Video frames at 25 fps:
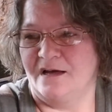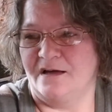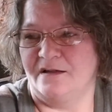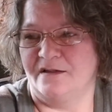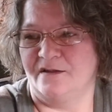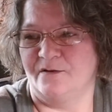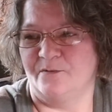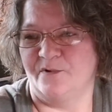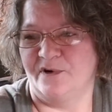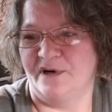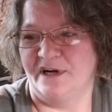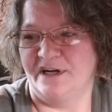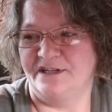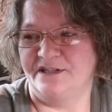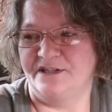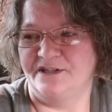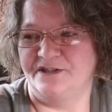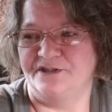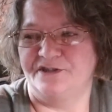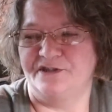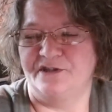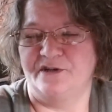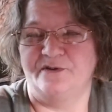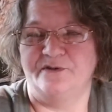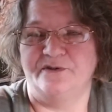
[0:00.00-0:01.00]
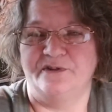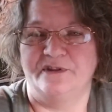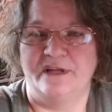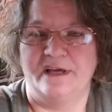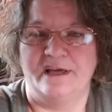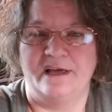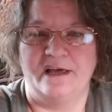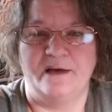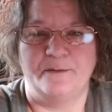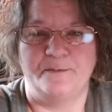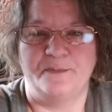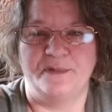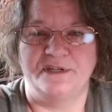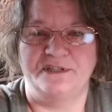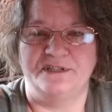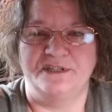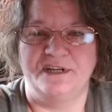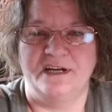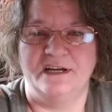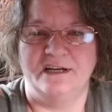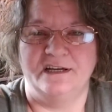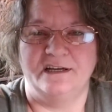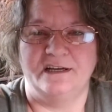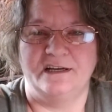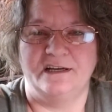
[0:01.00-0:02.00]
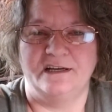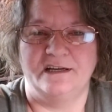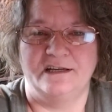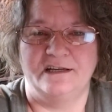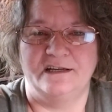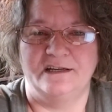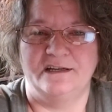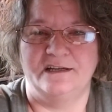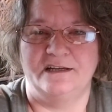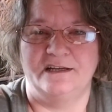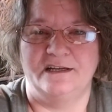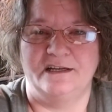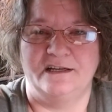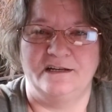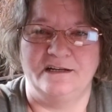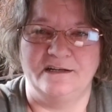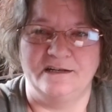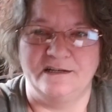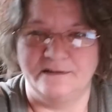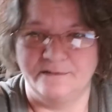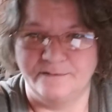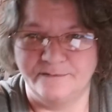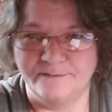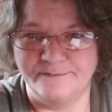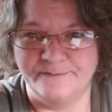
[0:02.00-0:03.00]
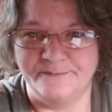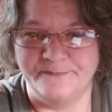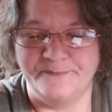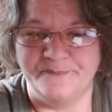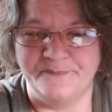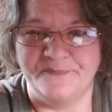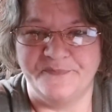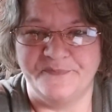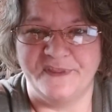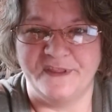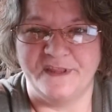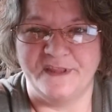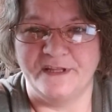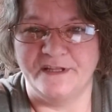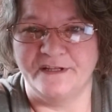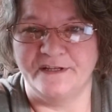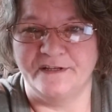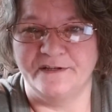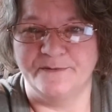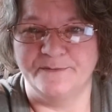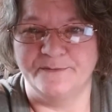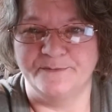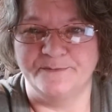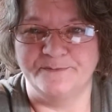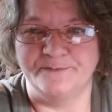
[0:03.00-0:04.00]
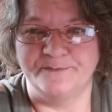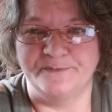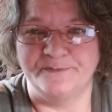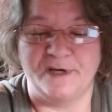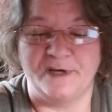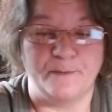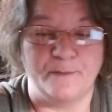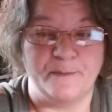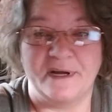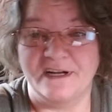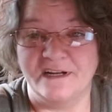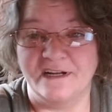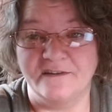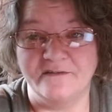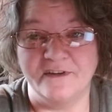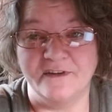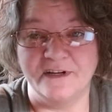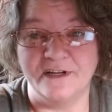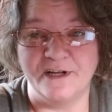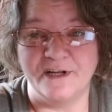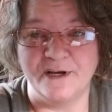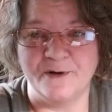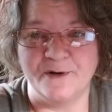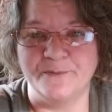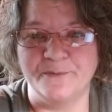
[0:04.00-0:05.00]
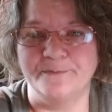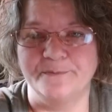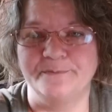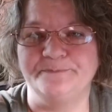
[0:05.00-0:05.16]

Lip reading: The one I just showed, the Happy Jack, and the Come On In video,